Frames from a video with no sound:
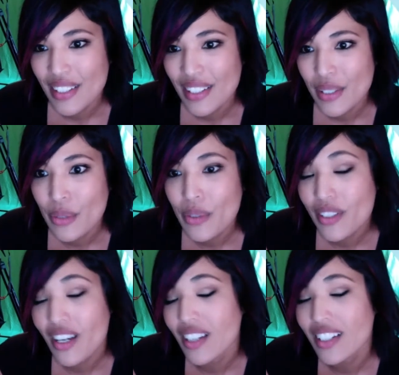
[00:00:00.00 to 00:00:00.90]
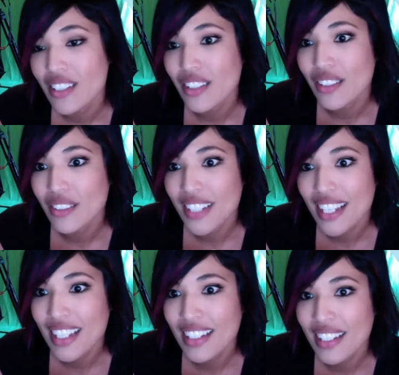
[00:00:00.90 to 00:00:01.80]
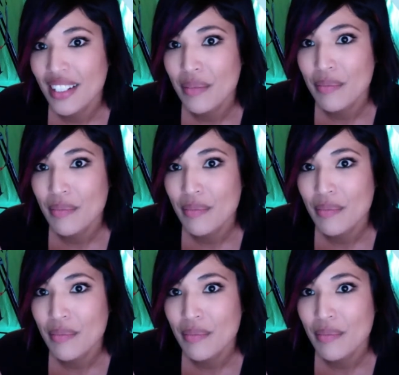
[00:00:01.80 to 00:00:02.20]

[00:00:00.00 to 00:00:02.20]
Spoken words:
who they're talking to and